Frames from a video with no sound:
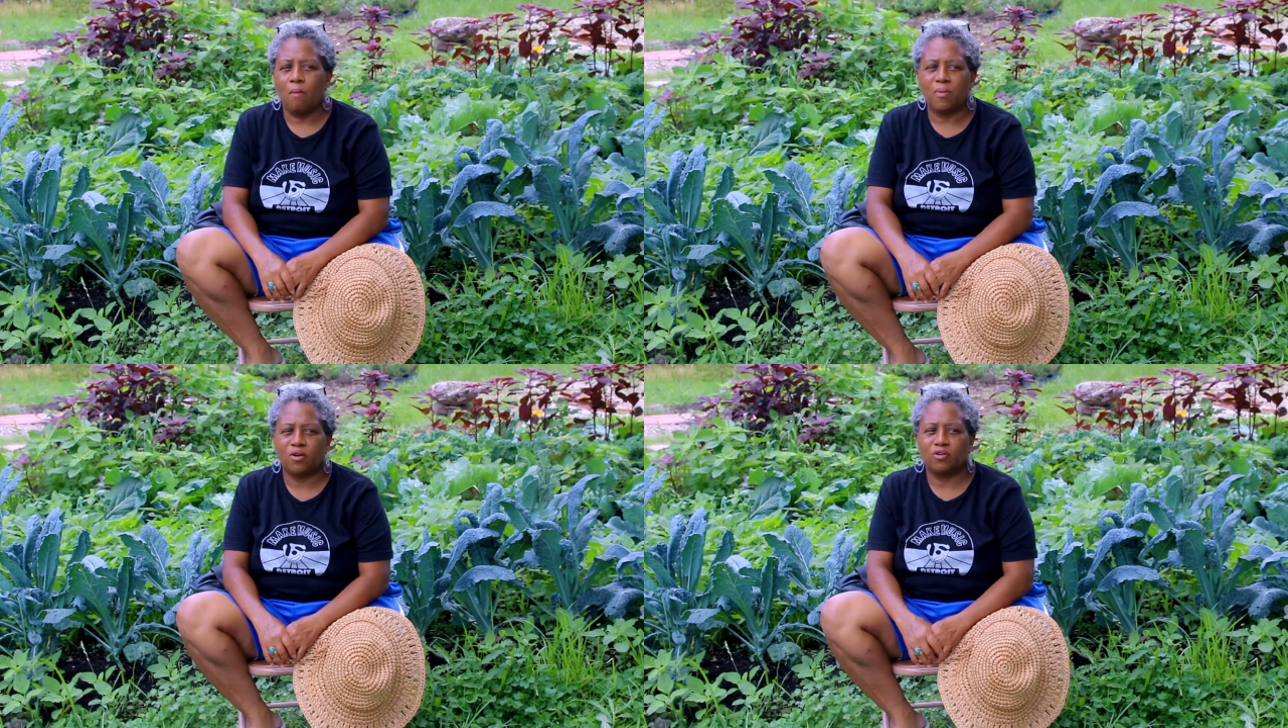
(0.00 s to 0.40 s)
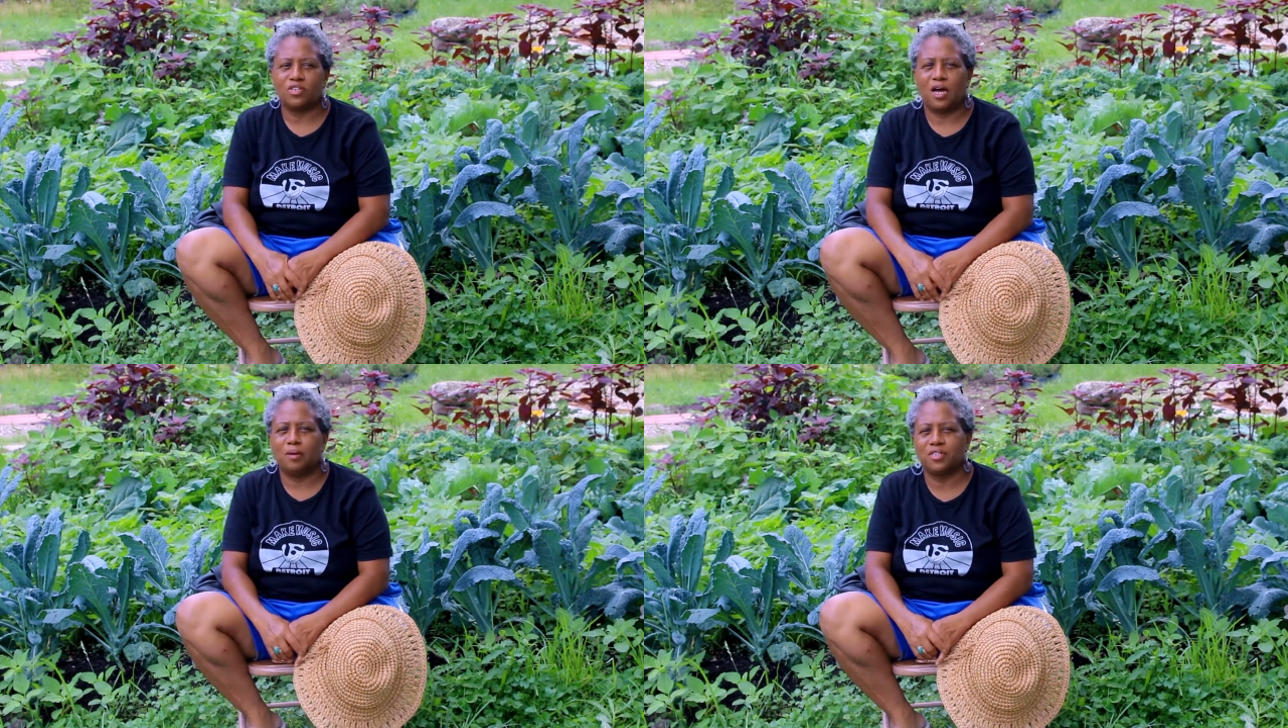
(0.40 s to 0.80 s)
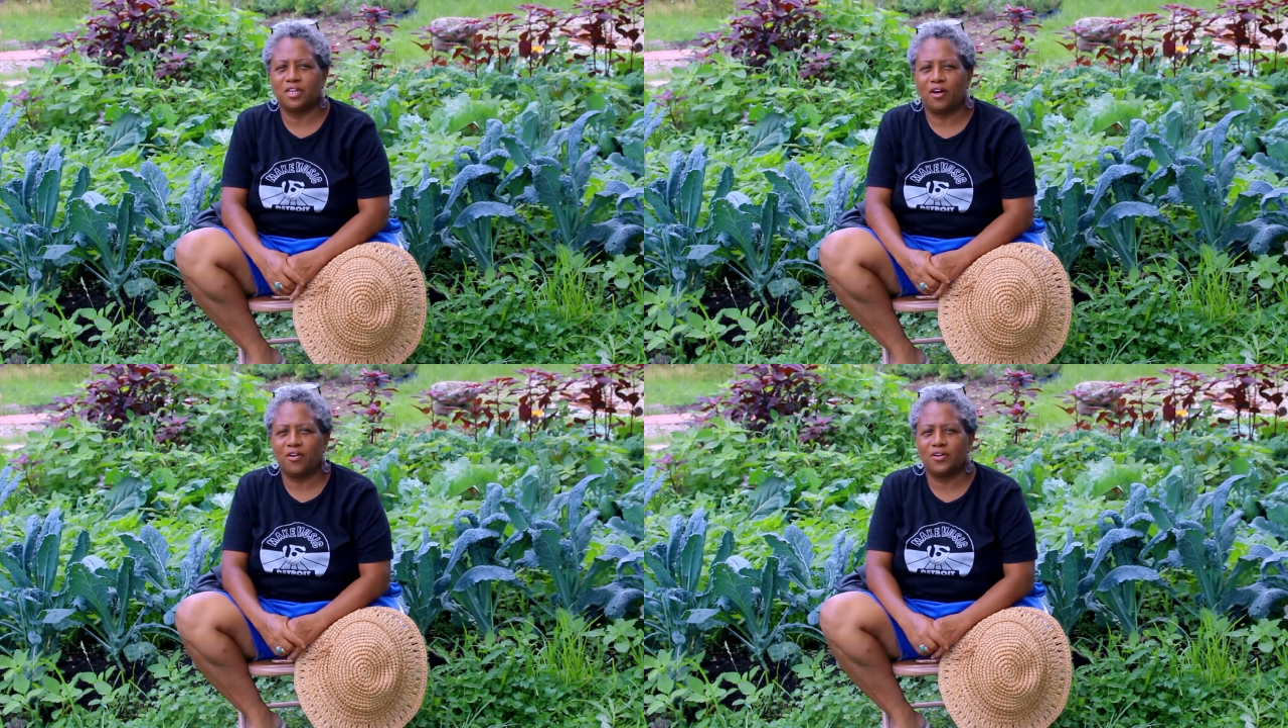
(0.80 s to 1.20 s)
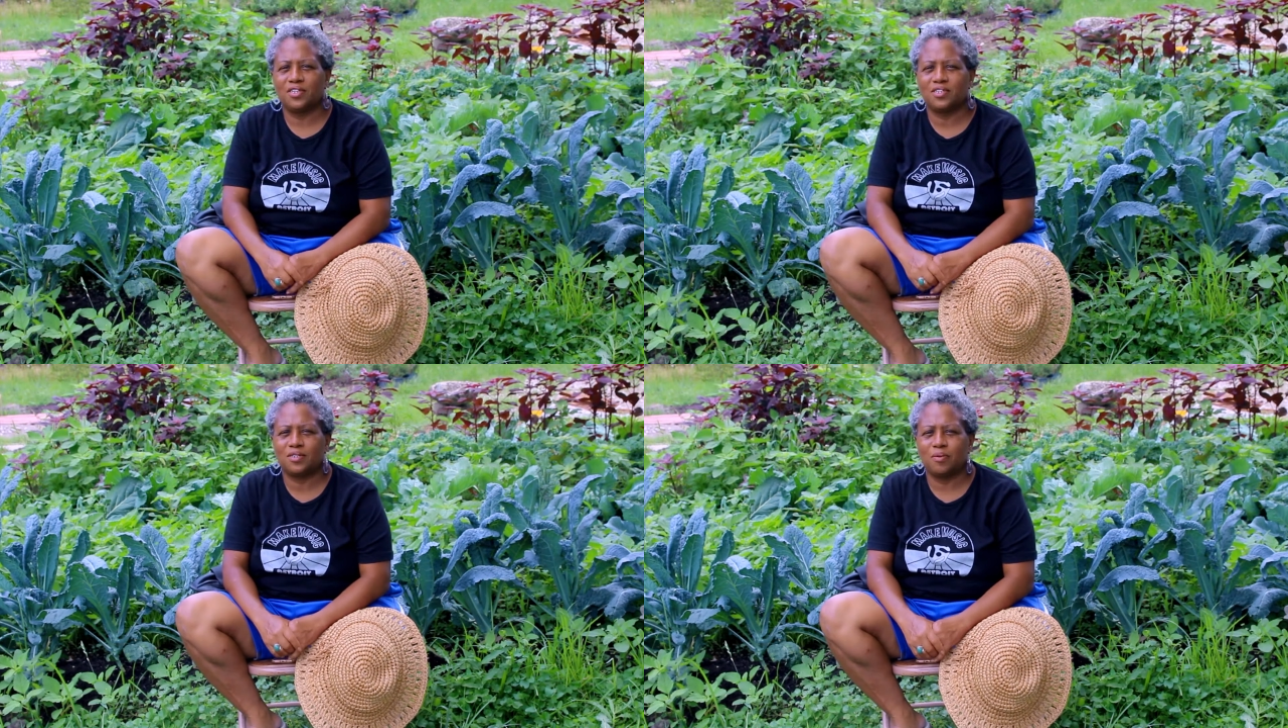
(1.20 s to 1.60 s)
Myrtle Thompson
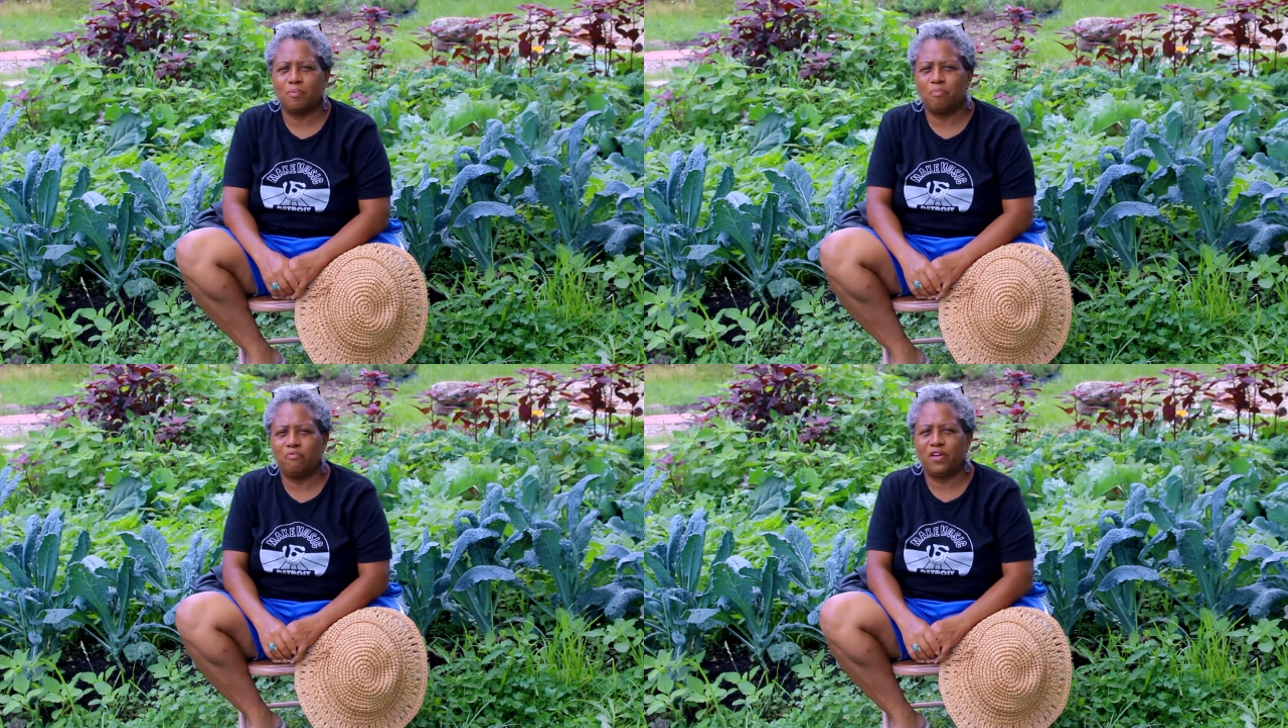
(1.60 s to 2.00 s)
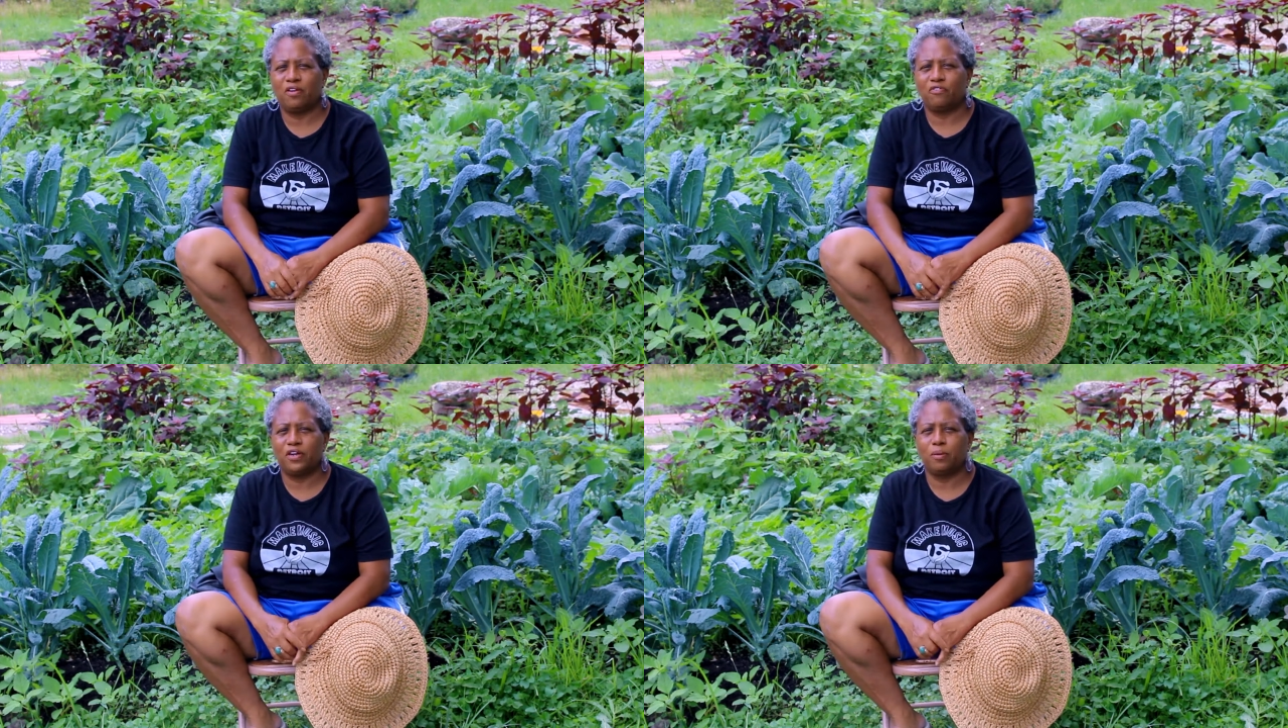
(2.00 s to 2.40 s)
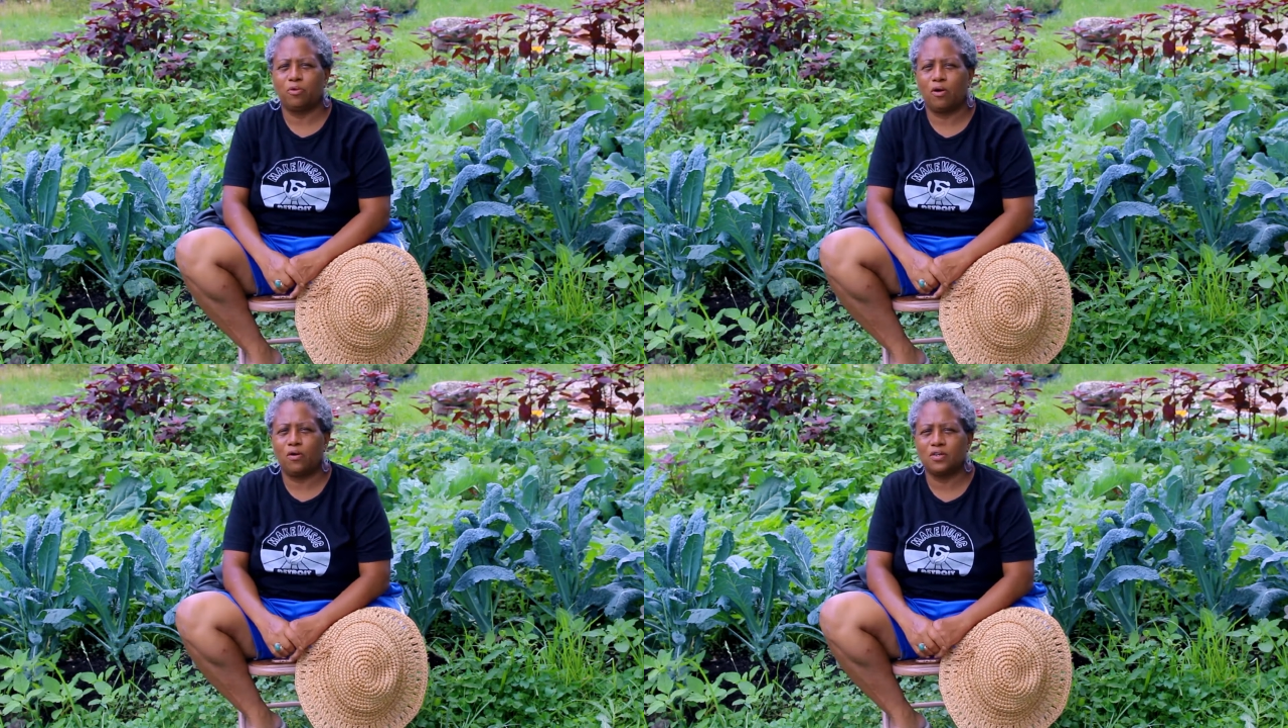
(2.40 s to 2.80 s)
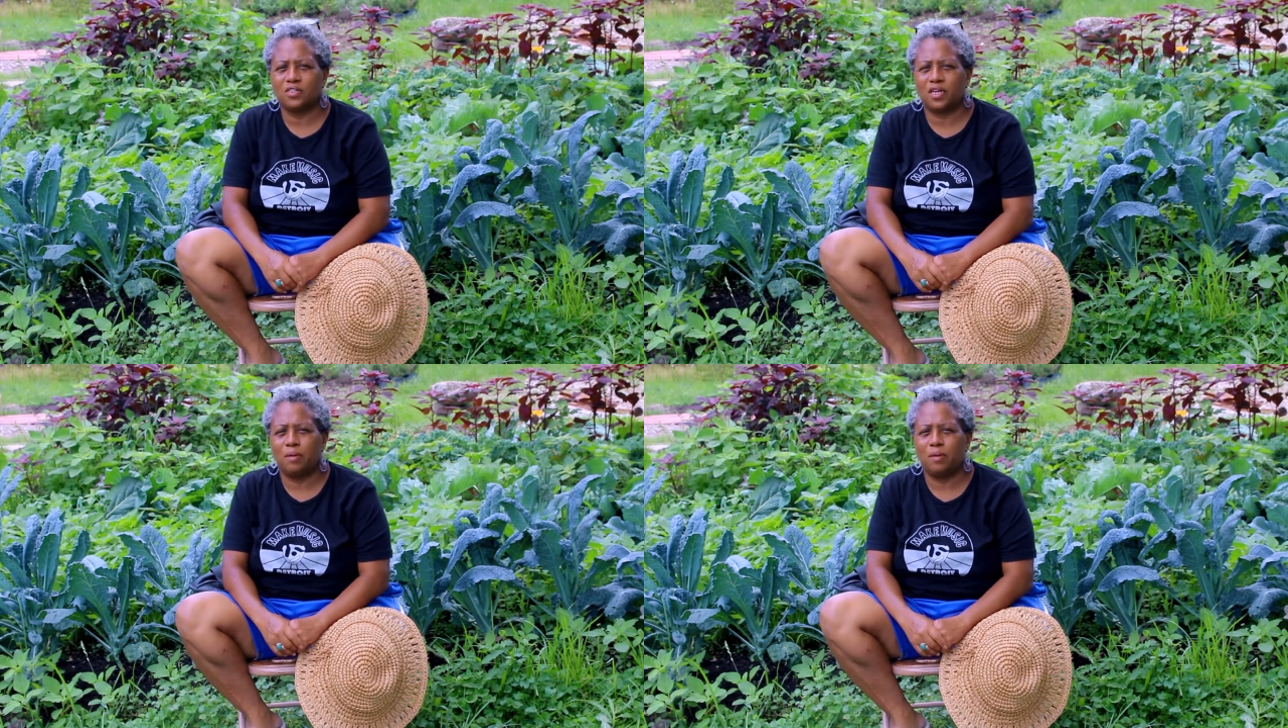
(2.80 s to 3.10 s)
Curtis, Freedom Growers,